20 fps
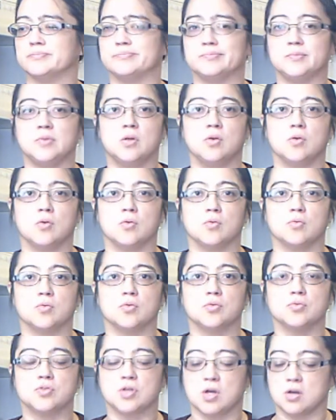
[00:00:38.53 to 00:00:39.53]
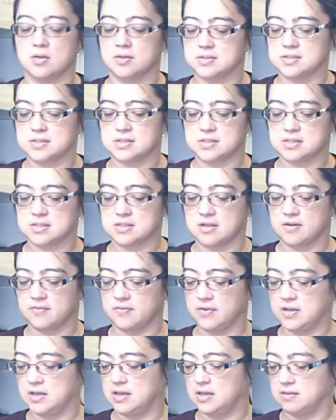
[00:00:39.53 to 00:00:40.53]
you know, croutons and stuff,
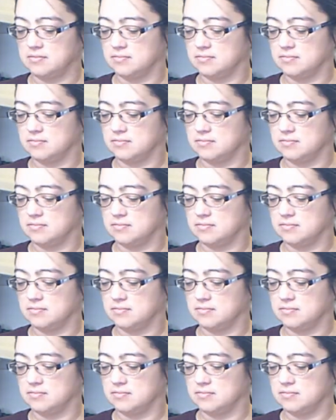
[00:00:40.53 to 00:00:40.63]
and